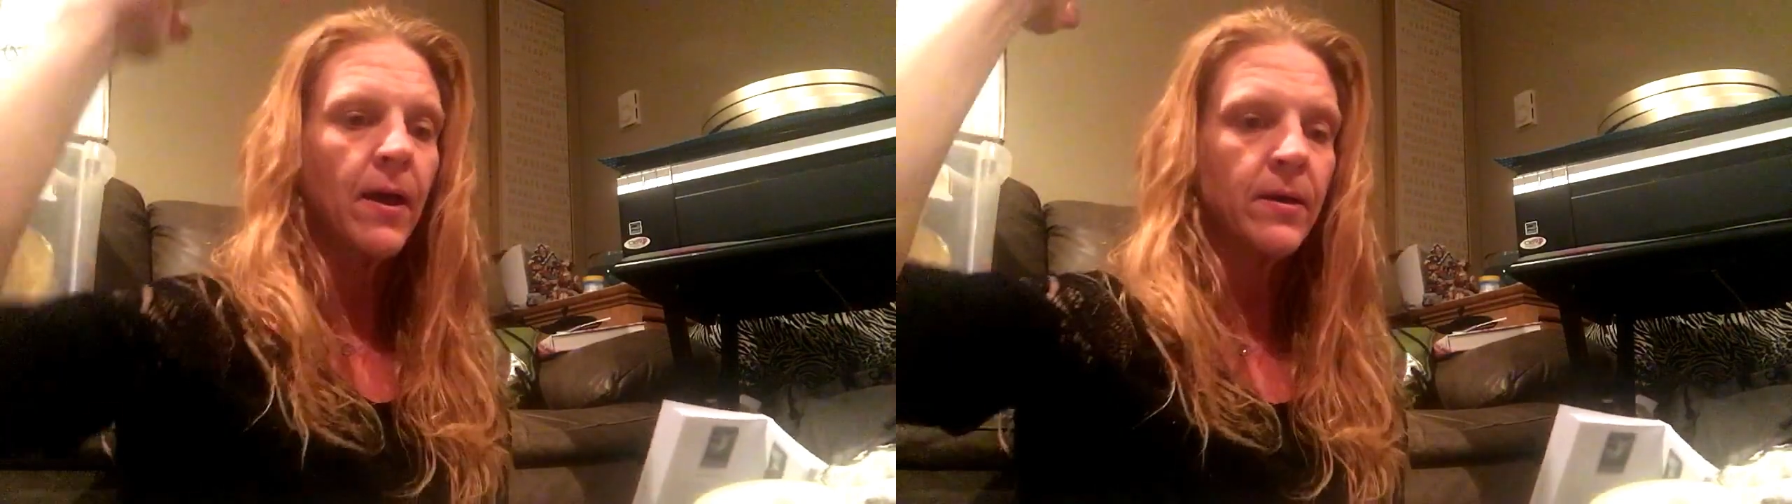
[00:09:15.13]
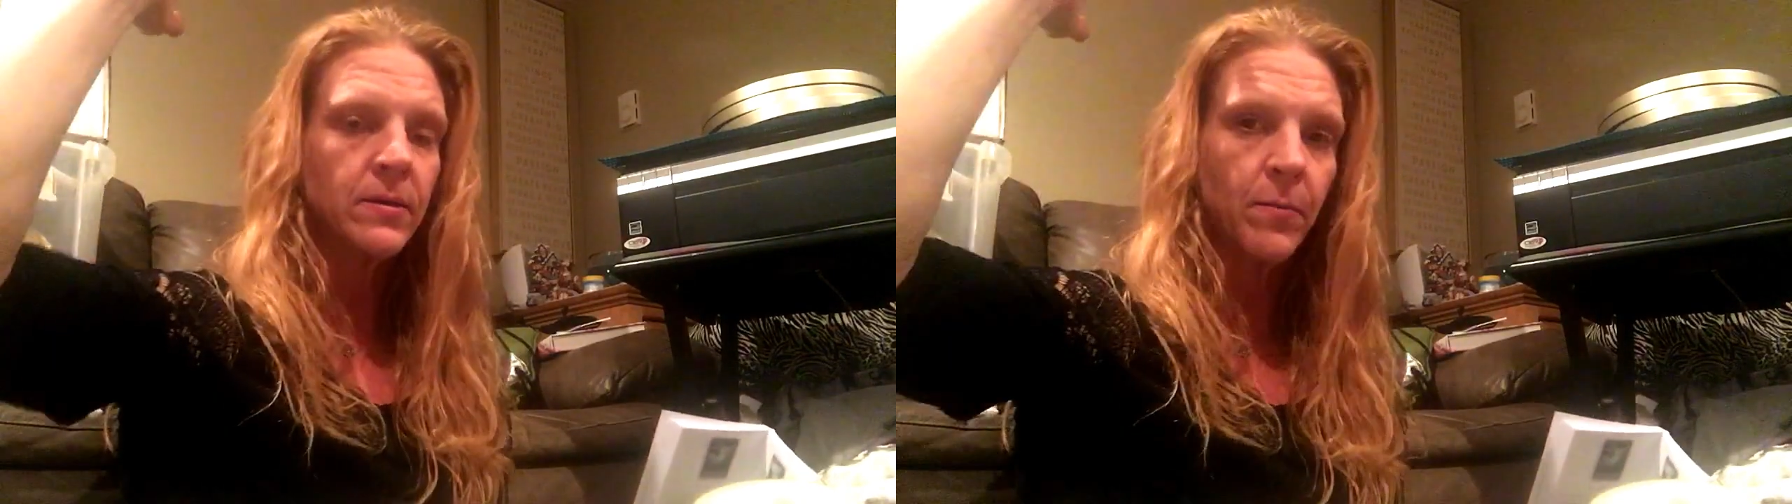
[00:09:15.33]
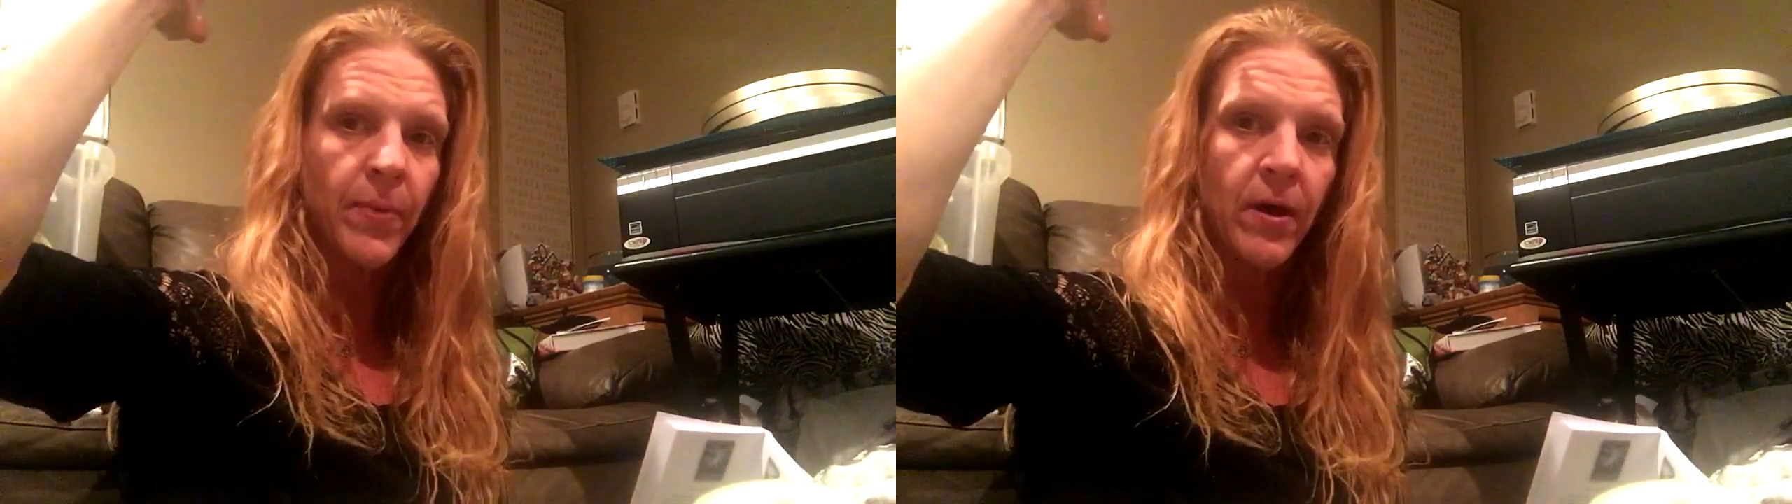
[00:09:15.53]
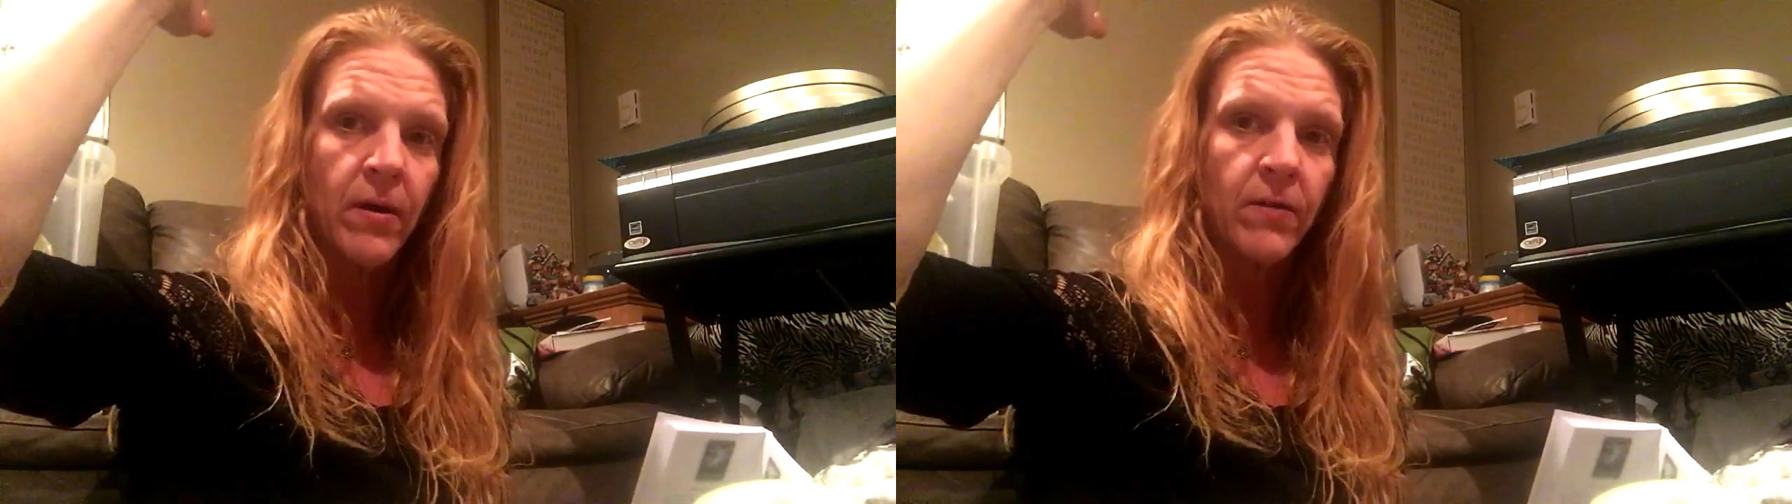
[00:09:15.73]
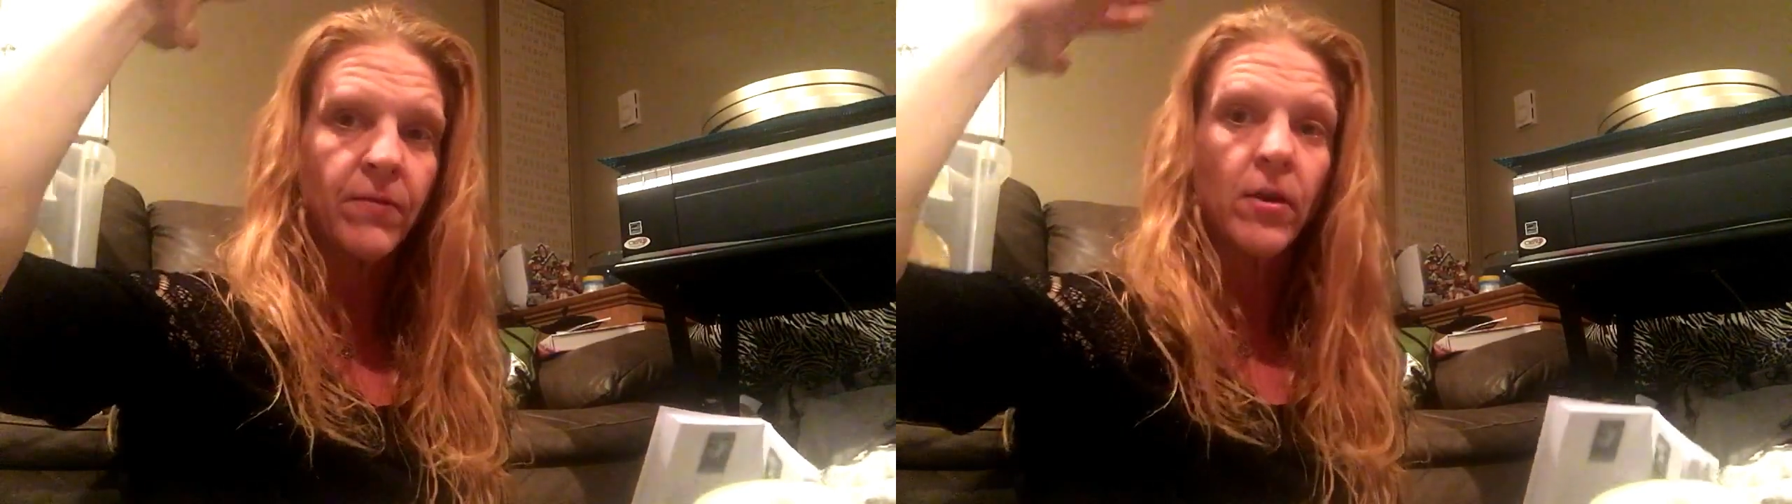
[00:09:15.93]
as
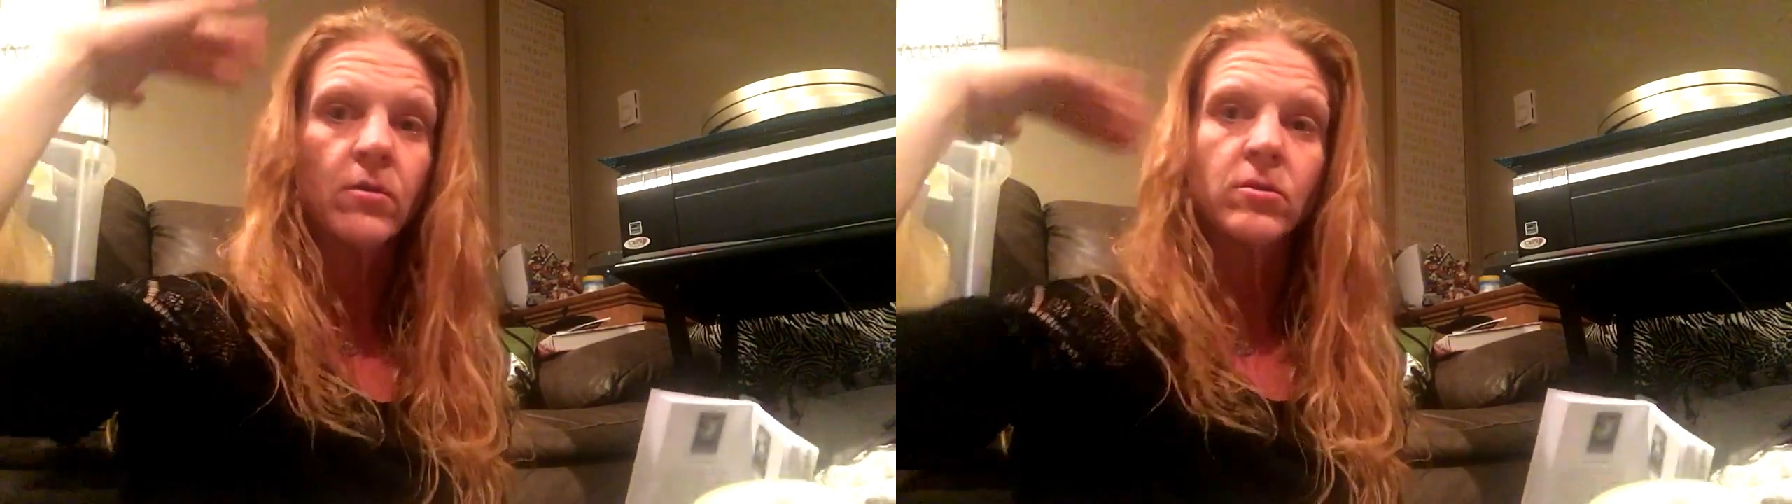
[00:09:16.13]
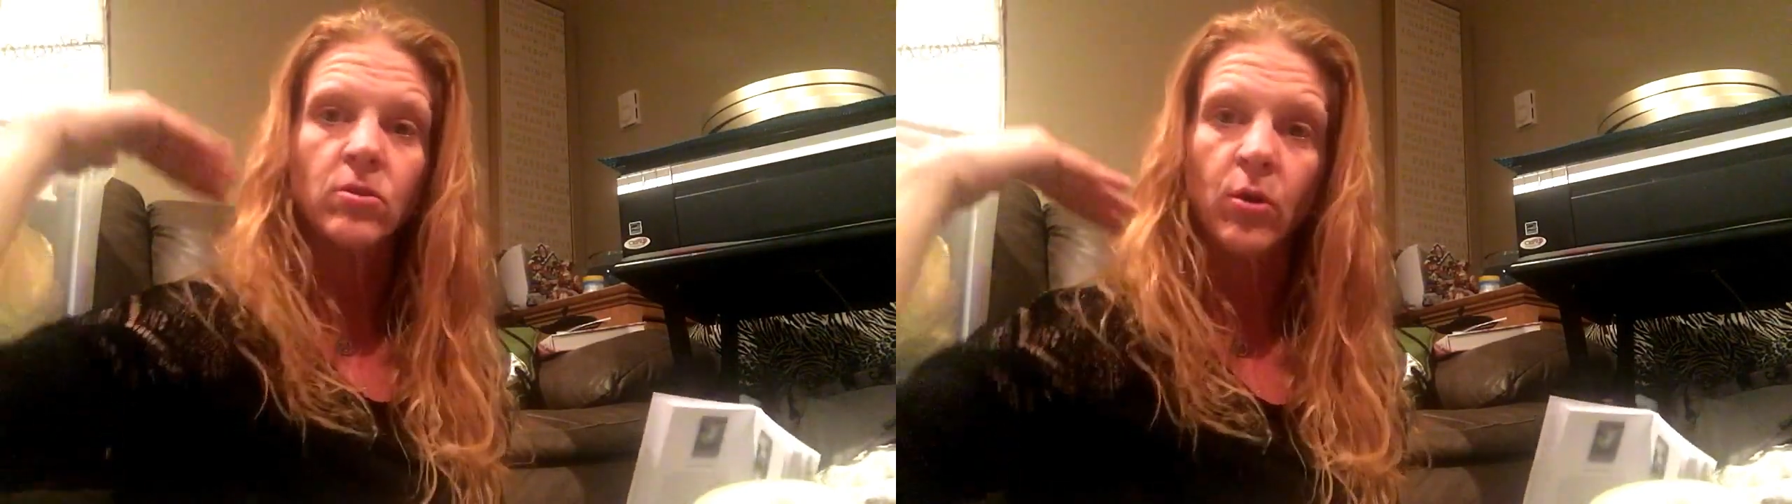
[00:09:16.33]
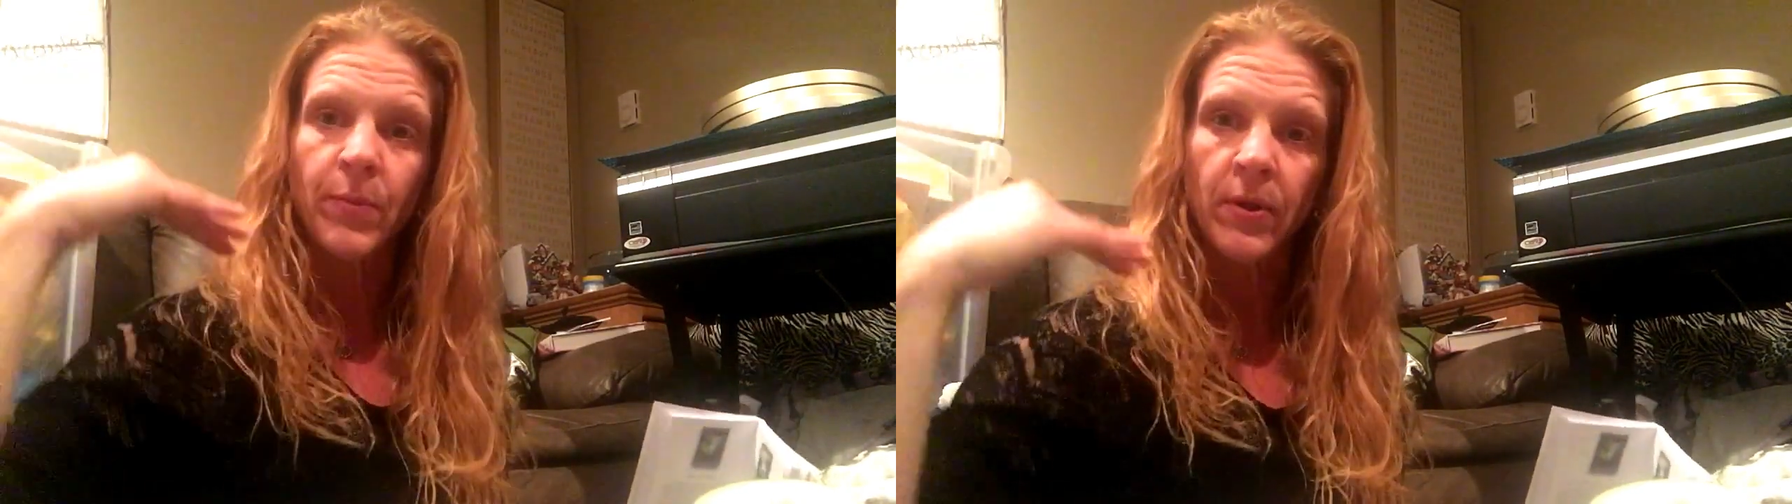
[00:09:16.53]
above, so